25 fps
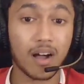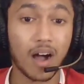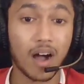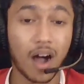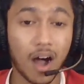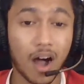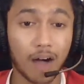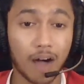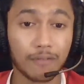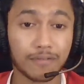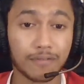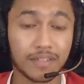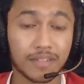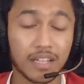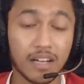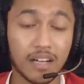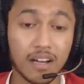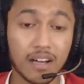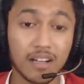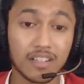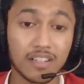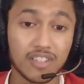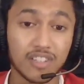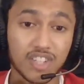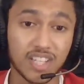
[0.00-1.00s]

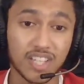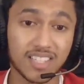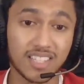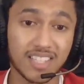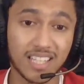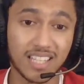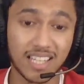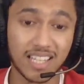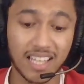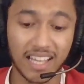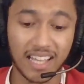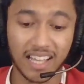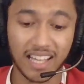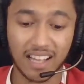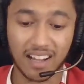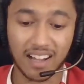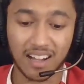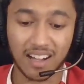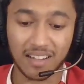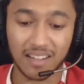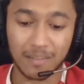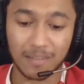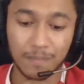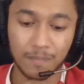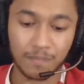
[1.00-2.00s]
after Jesse
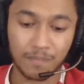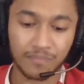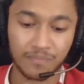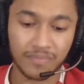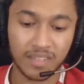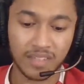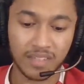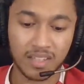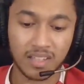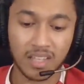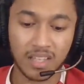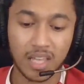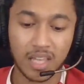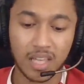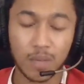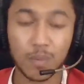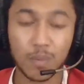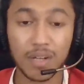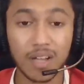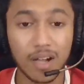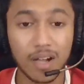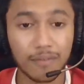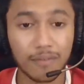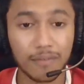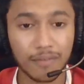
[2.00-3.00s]
Lingard.
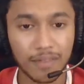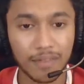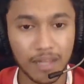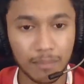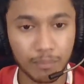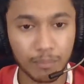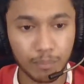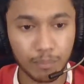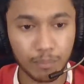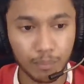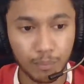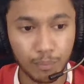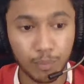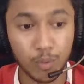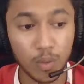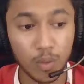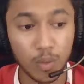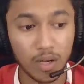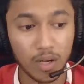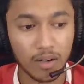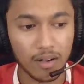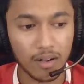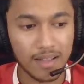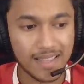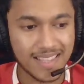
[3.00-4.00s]
Even after that
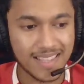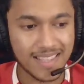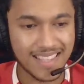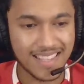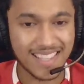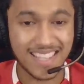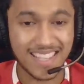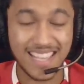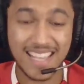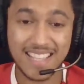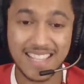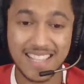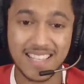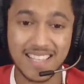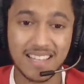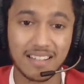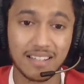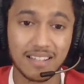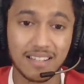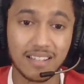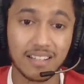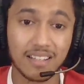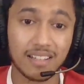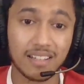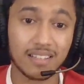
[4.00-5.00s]
poor
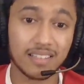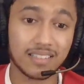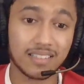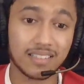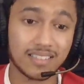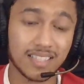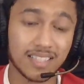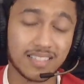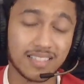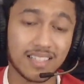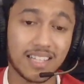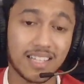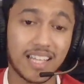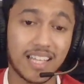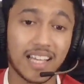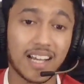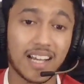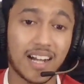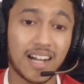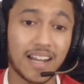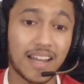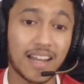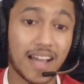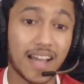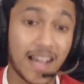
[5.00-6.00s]
season Jesse
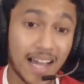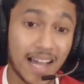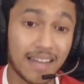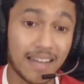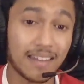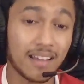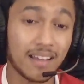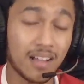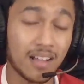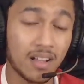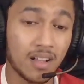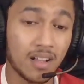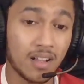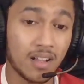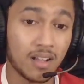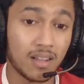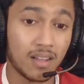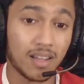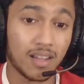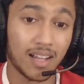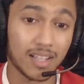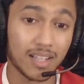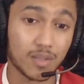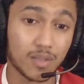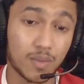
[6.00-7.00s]
Lingard had
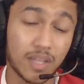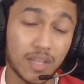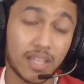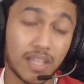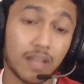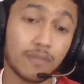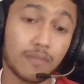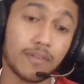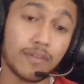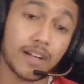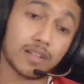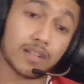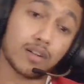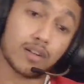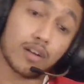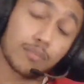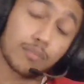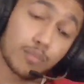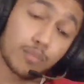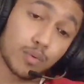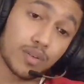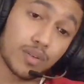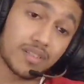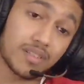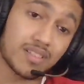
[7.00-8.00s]
last week, in fact,
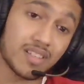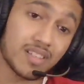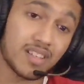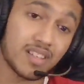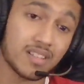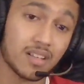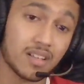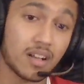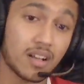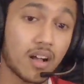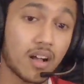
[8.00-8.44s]
not poor season,